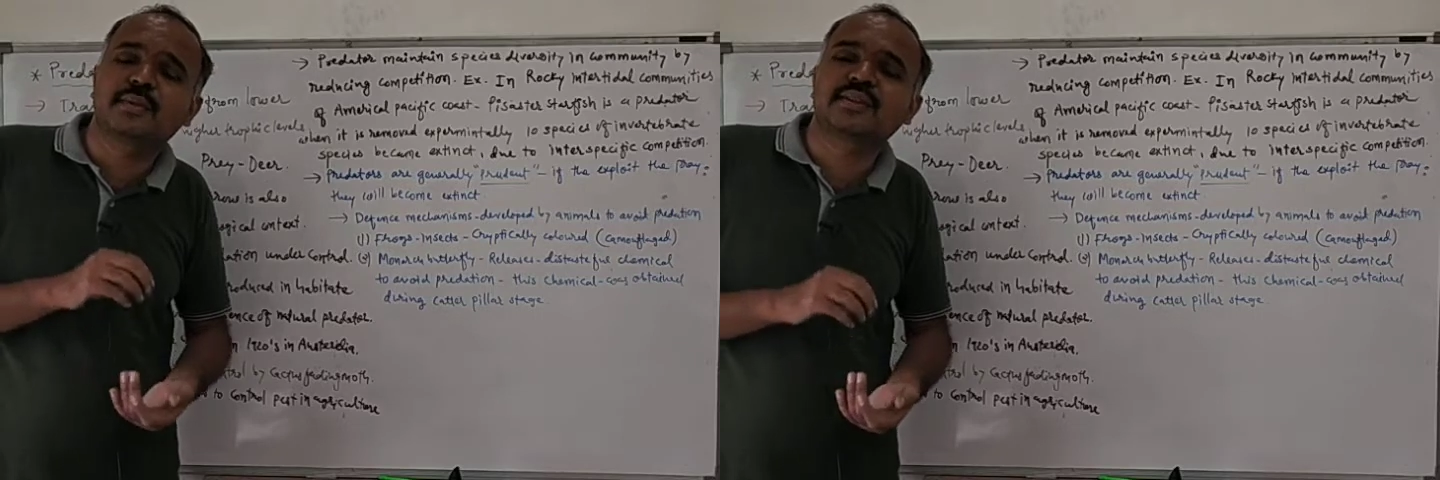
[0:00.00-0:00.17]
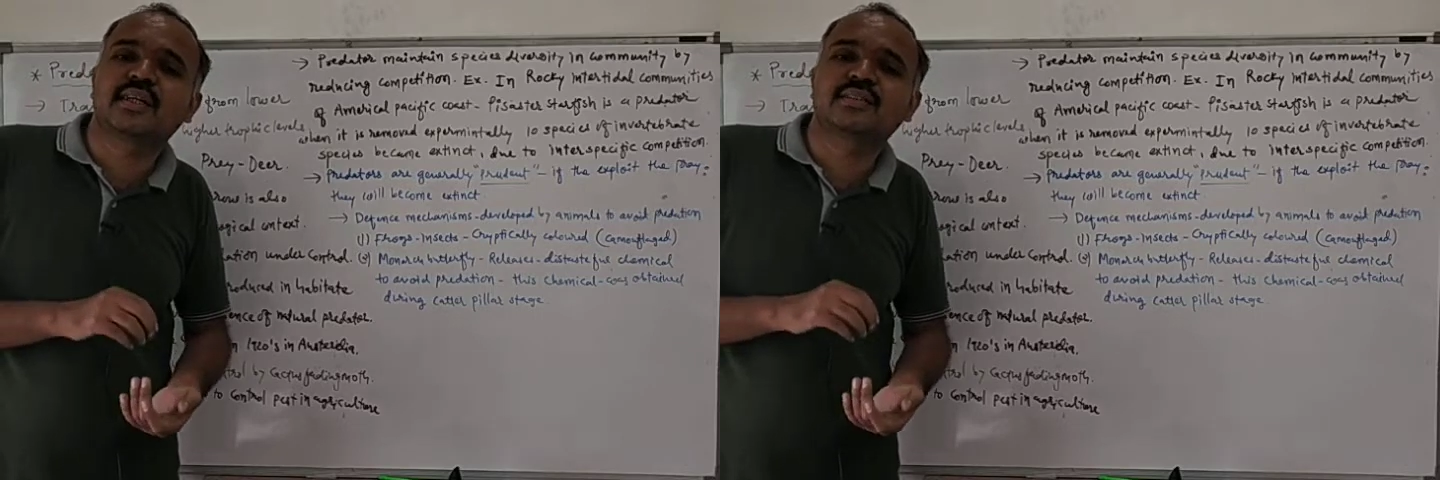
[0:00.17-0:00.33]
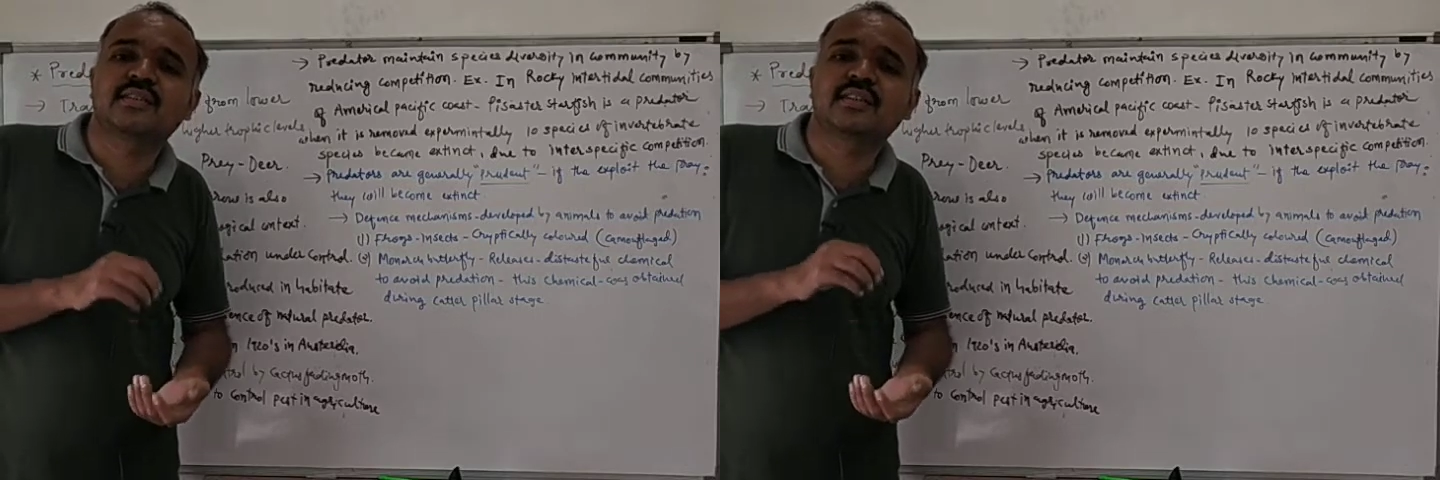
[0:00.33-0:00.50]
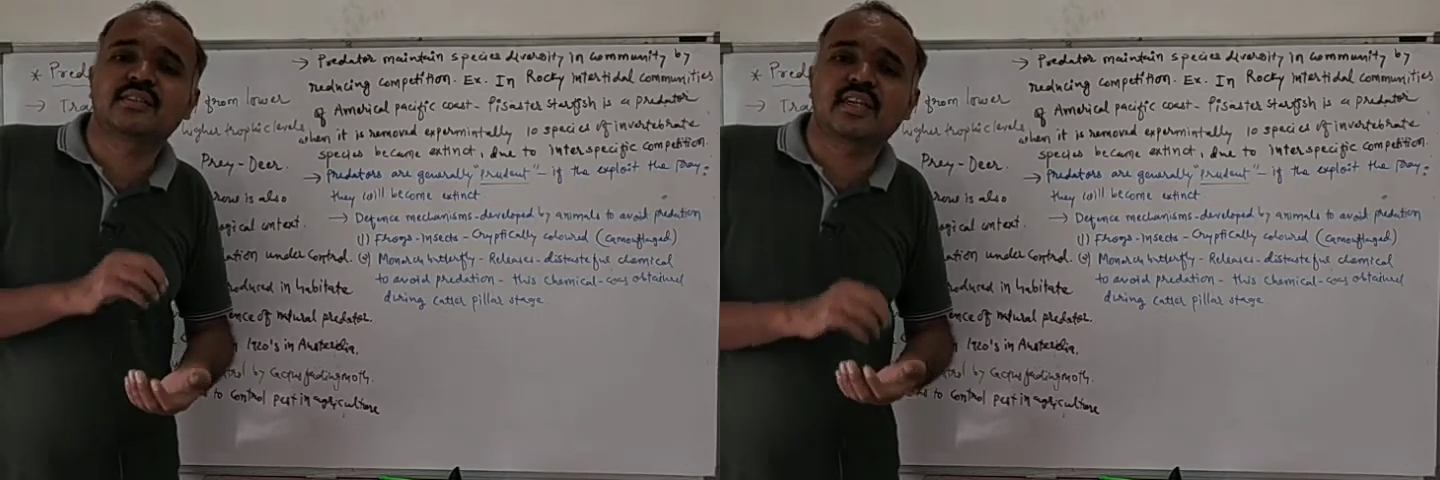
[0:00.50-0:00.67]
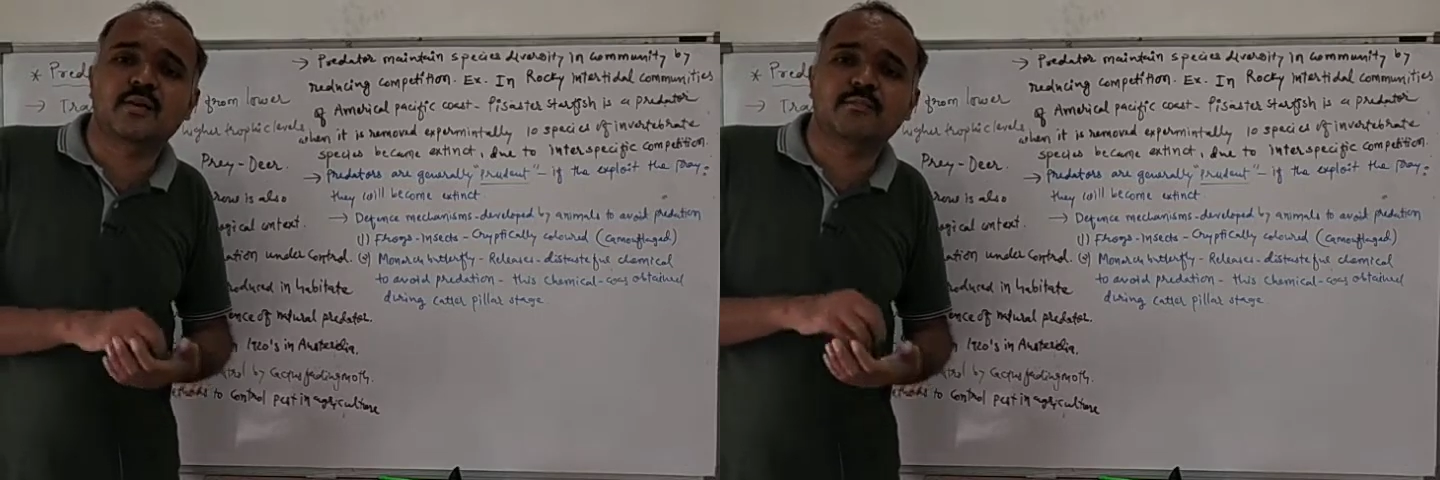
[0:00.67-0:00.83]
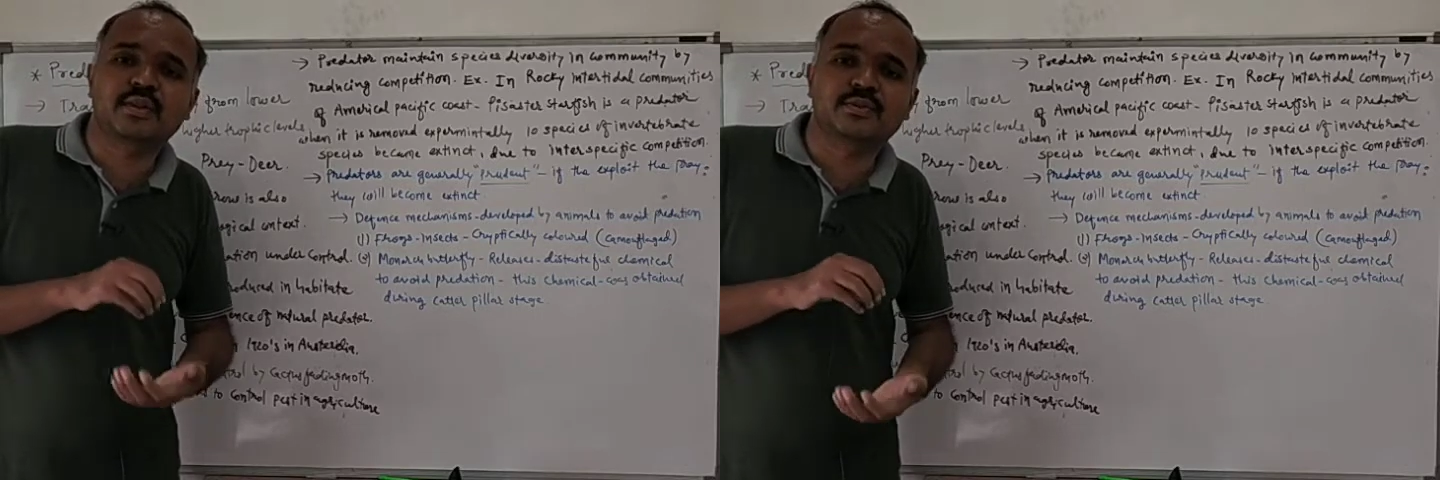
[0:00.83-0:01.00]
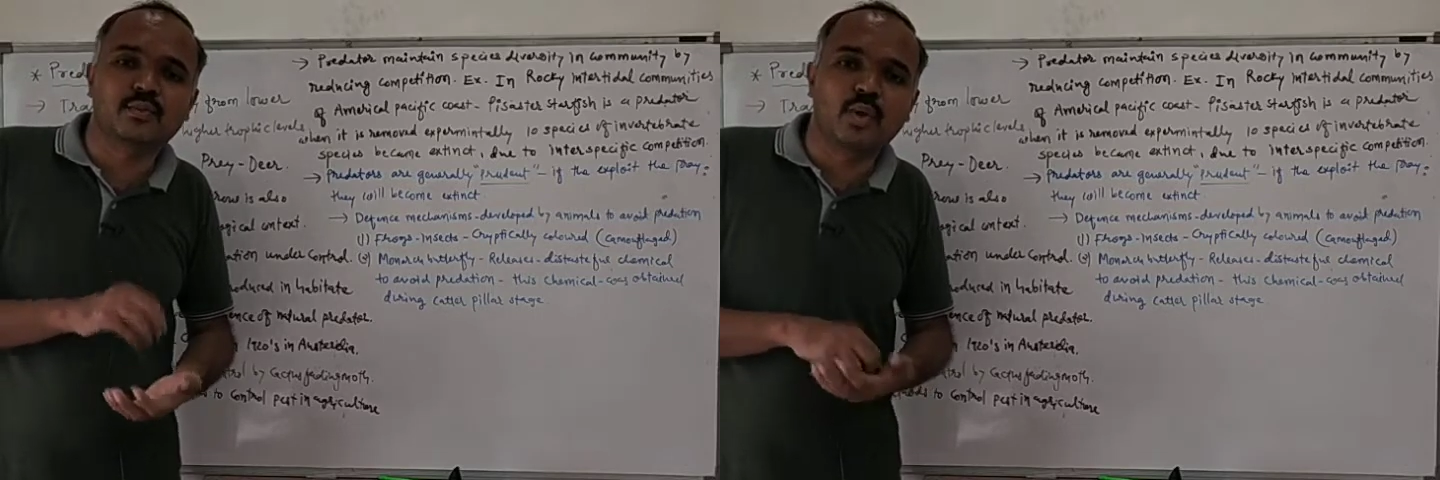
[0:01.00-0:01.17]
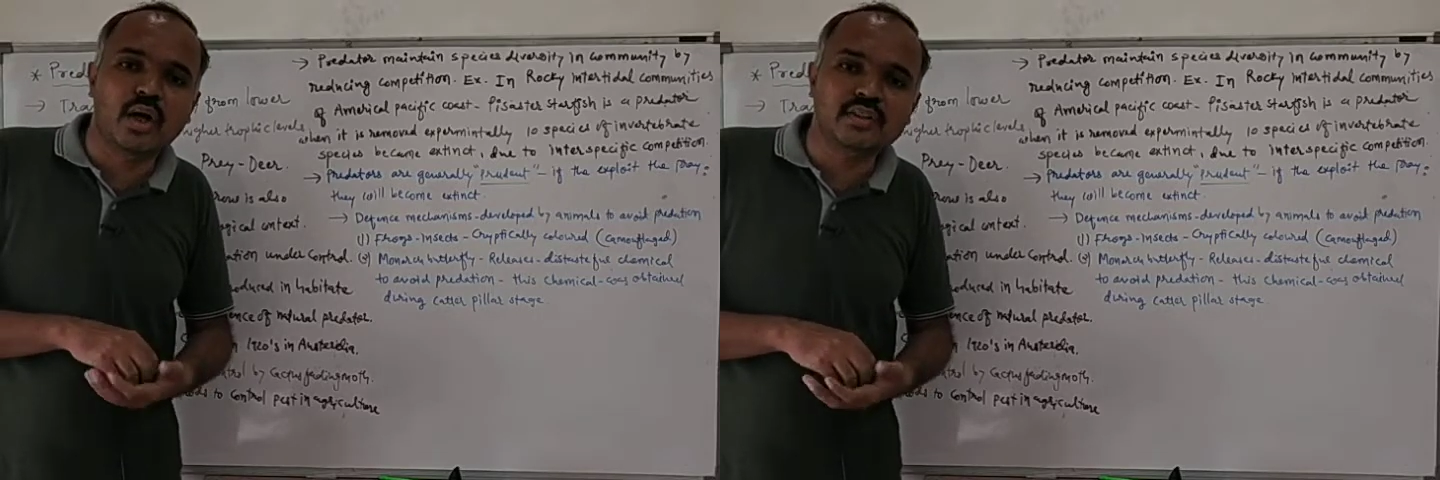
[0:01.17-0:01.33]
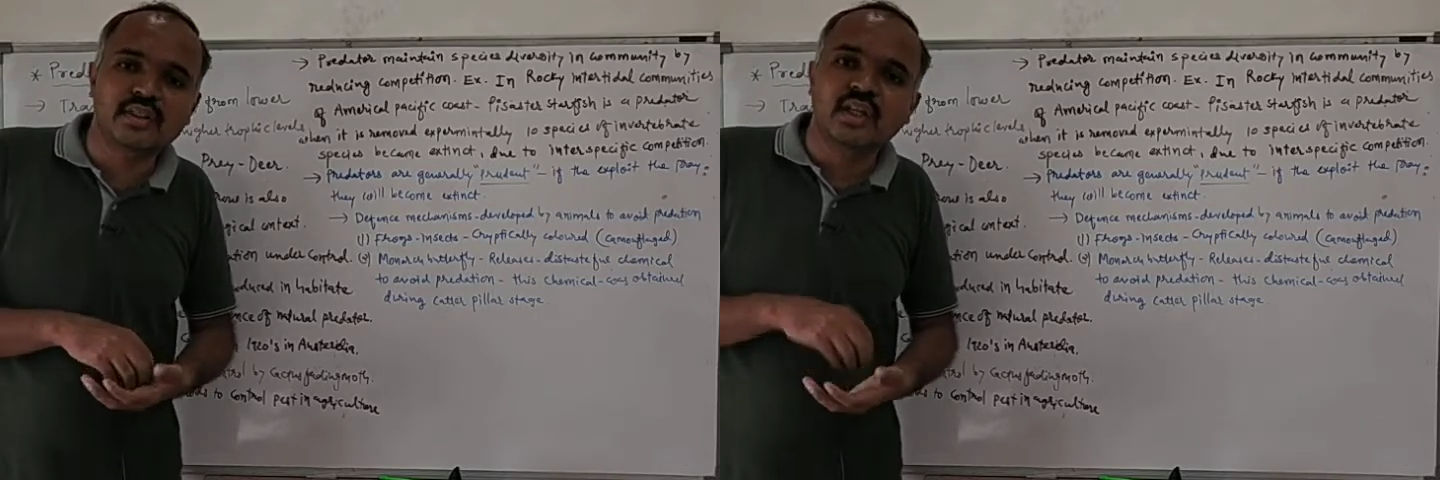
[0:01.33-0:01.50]
Pisaster starfish
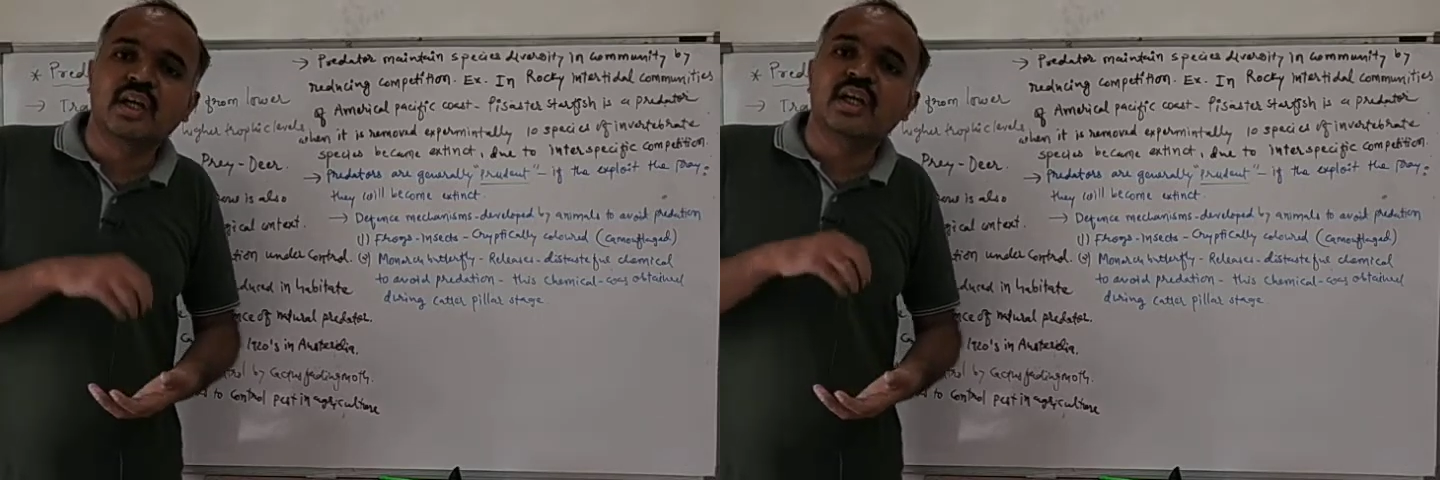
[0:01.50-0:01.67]
was